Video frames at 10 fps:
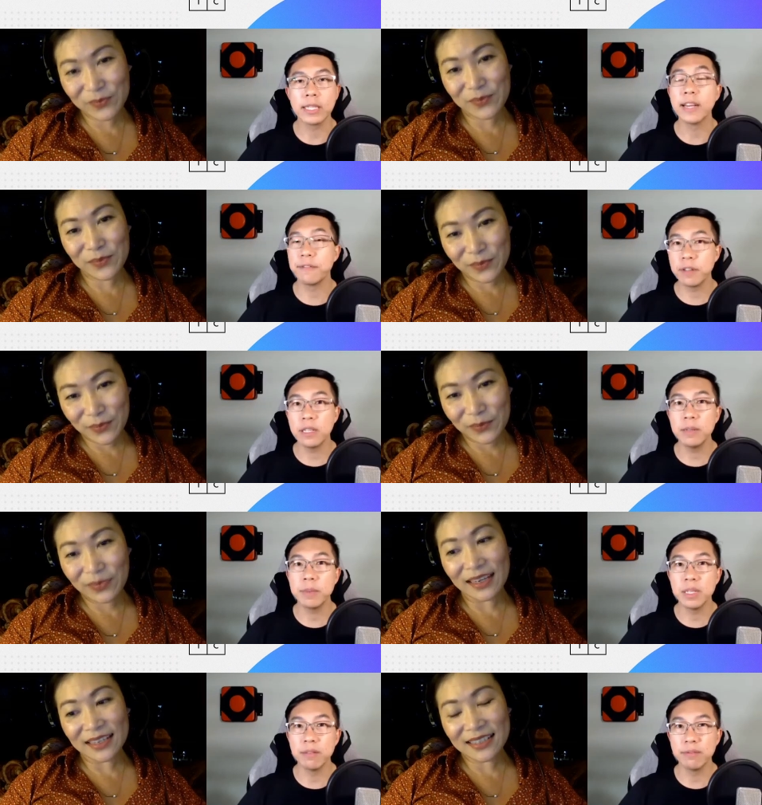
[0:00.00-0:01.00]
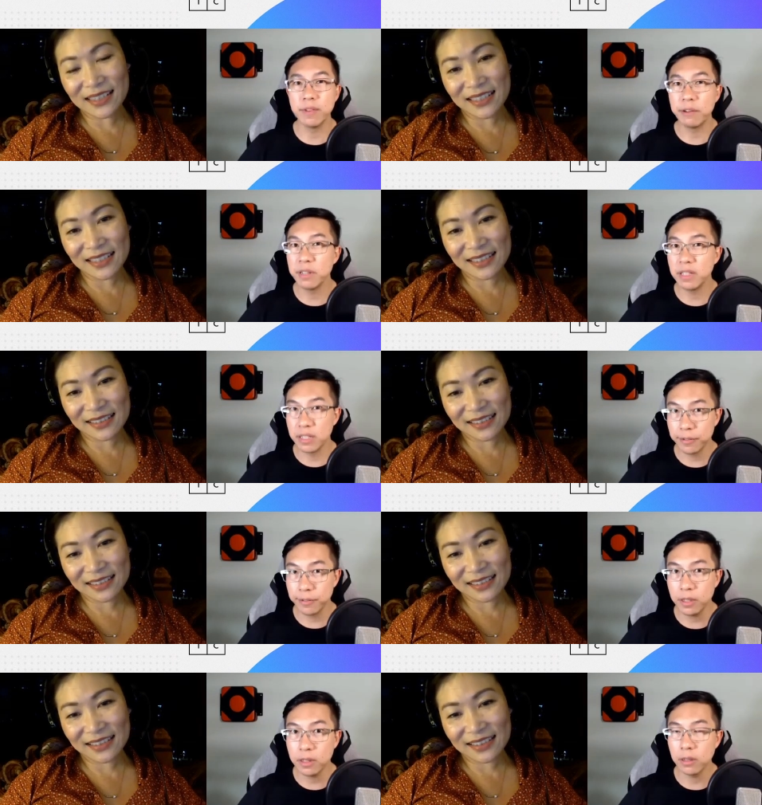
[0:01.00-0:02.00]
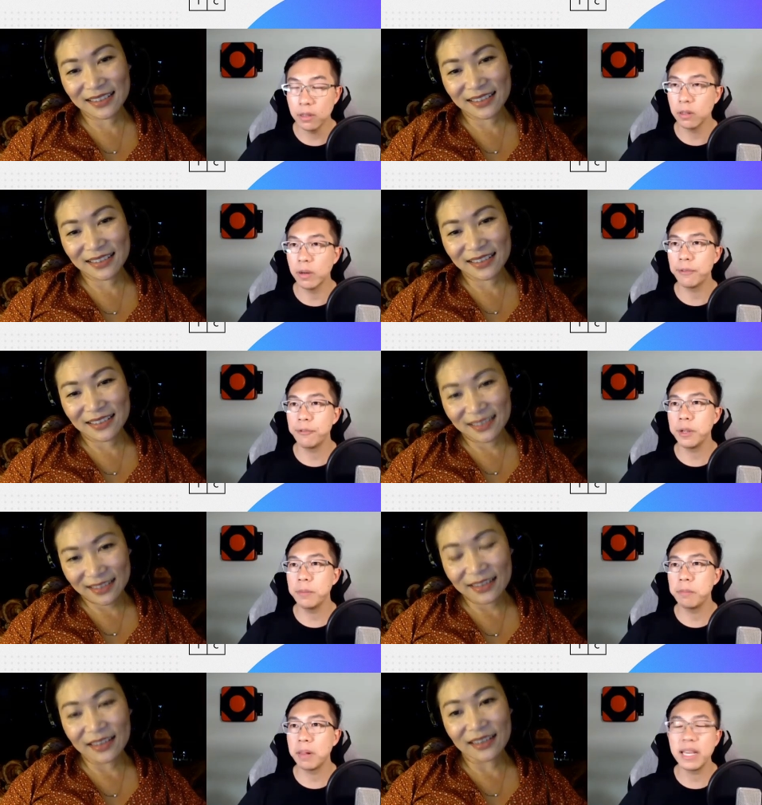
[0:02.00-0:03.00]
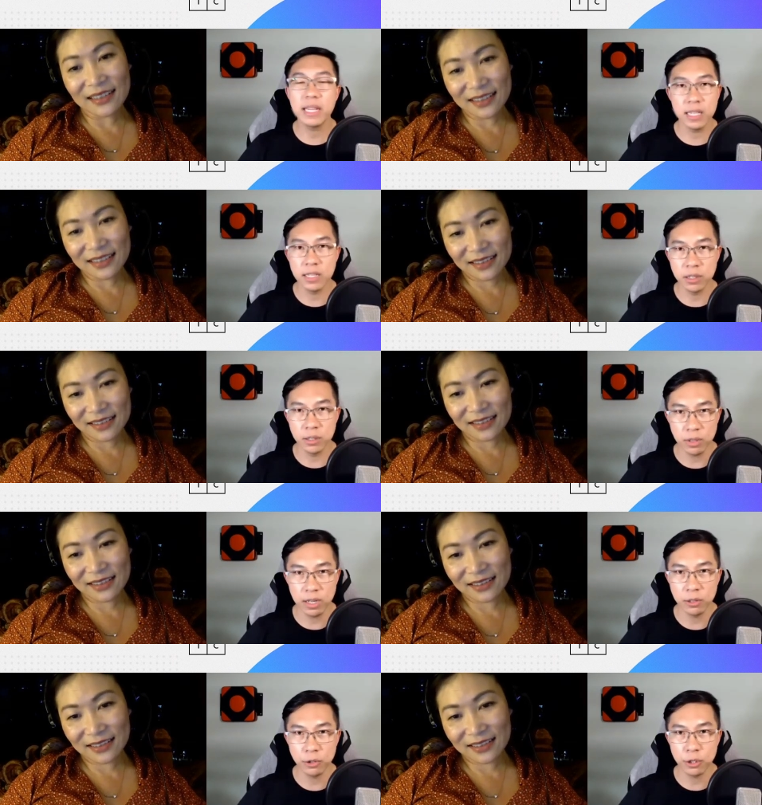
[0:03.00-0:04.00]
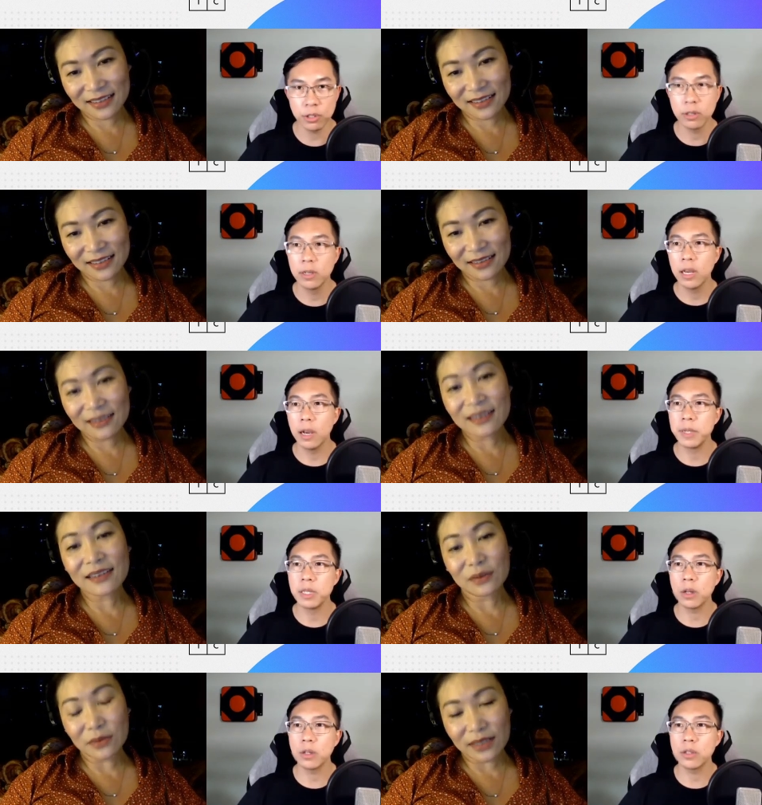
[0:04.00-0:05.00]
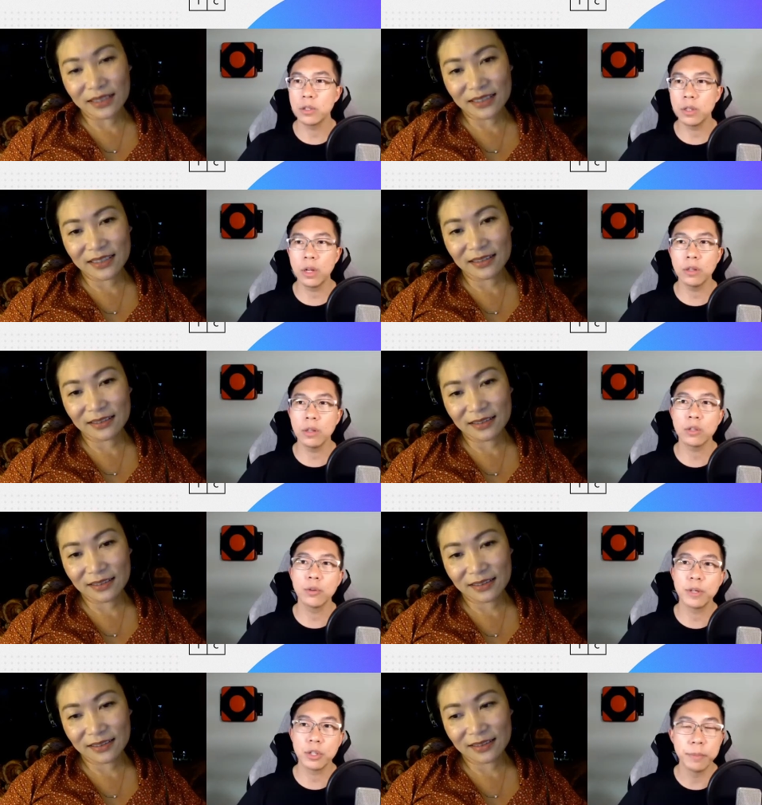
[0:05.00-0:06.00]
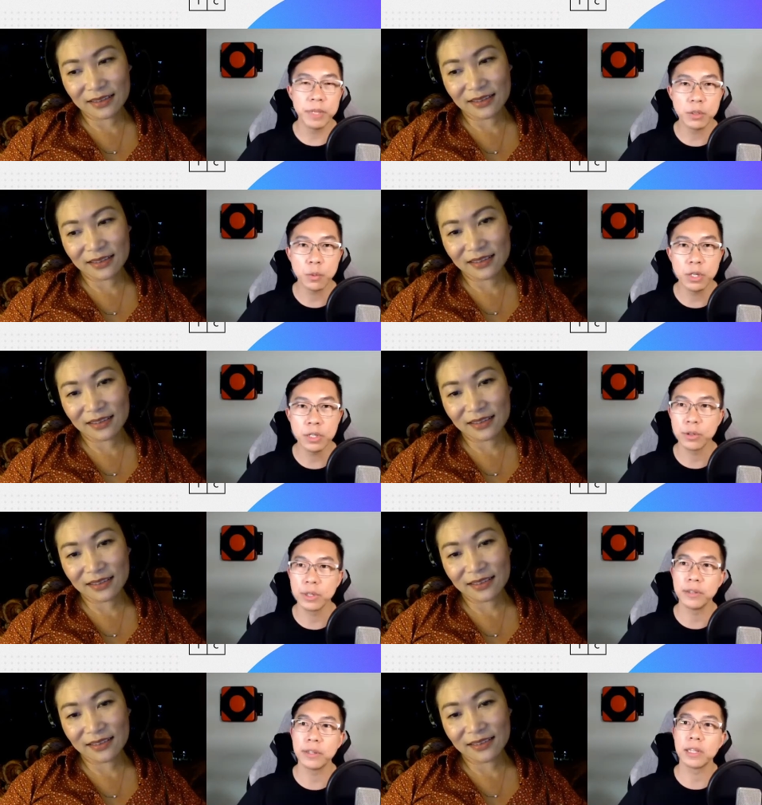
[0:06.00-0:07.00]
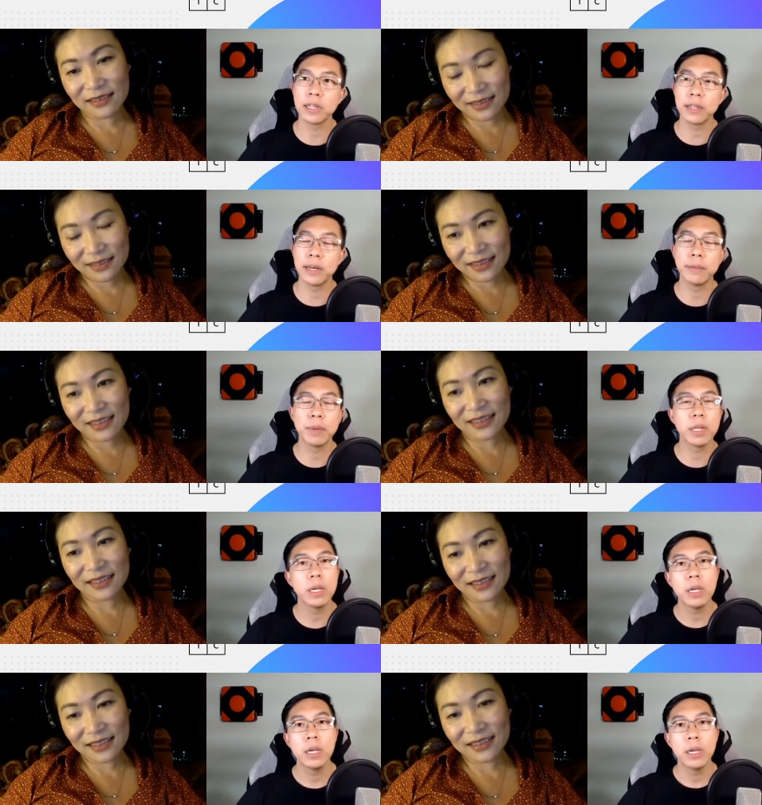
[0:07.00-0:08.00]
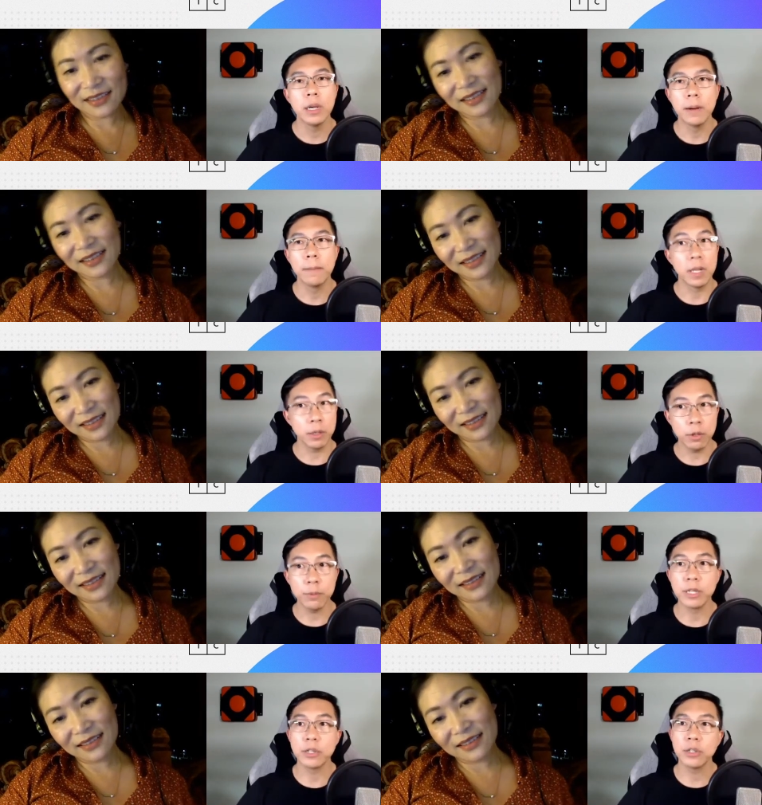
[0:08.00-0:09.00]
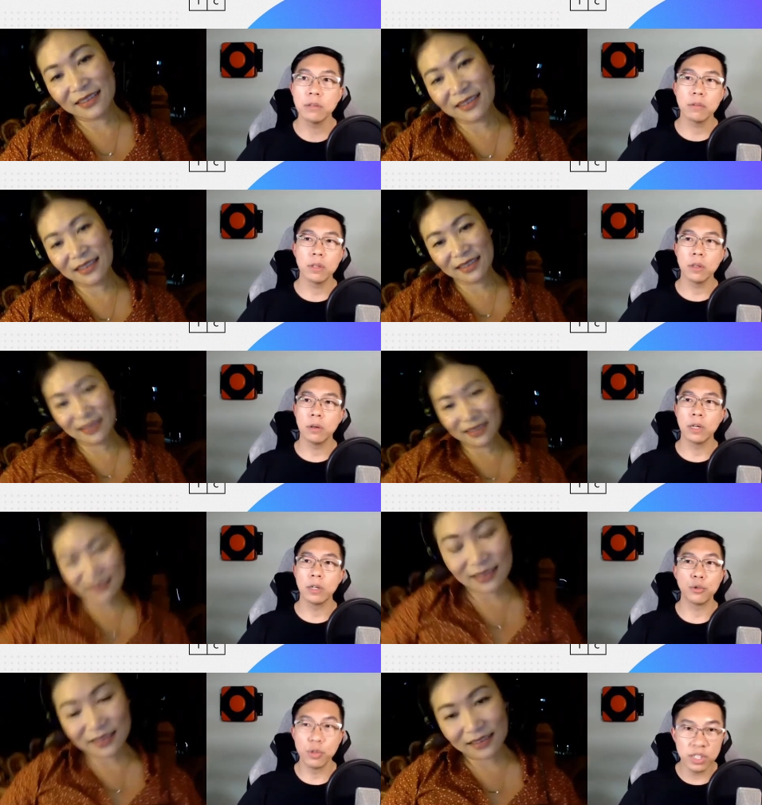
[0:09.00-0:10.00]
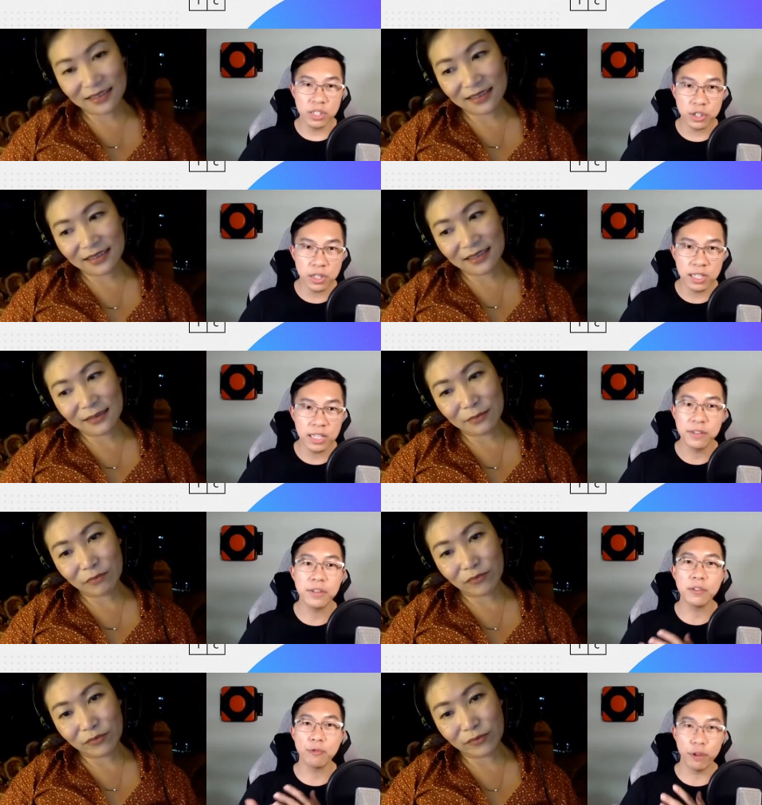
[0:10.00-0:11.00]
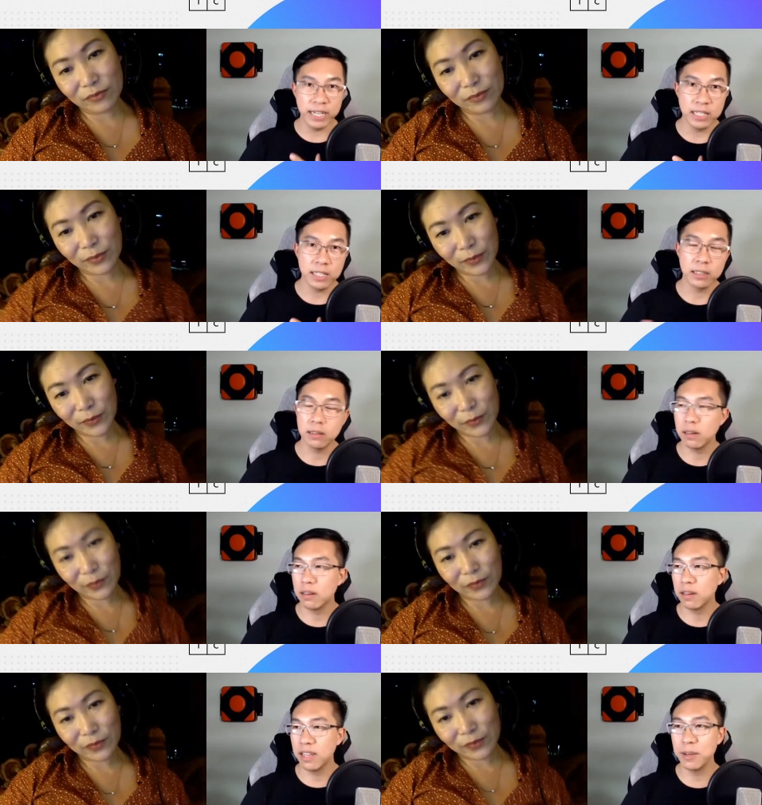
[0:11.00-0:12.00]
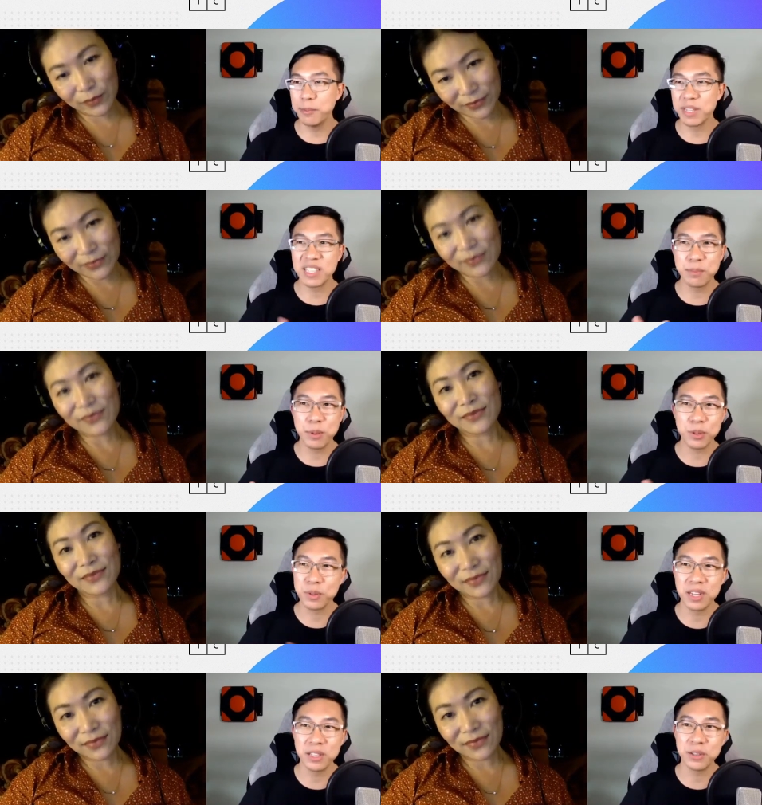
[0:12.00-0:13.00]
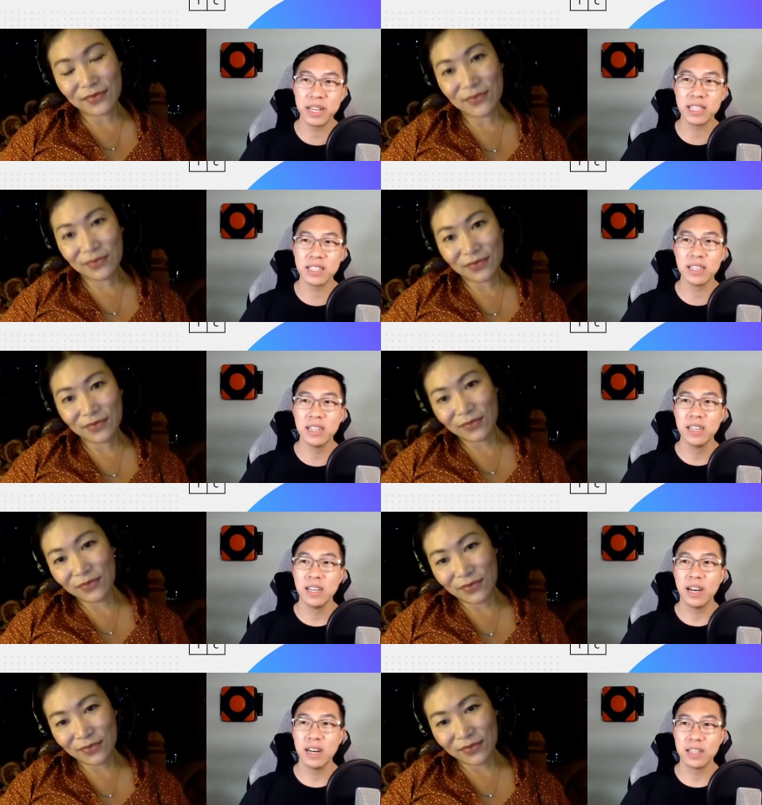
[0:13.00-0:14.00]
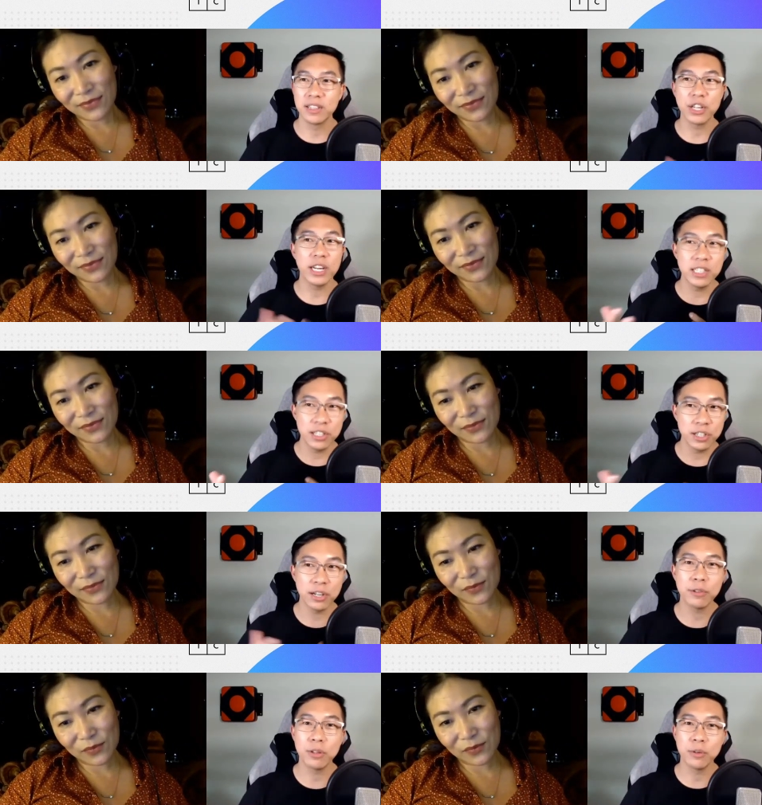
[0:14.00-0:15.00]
Speaker 1: definitely been very different. You know, every place has its own culture. I mean, not so much to mince words or anything like that, but like what you mentioned, you know, traditionally, even in writing, business books will tell you that the Chinese in general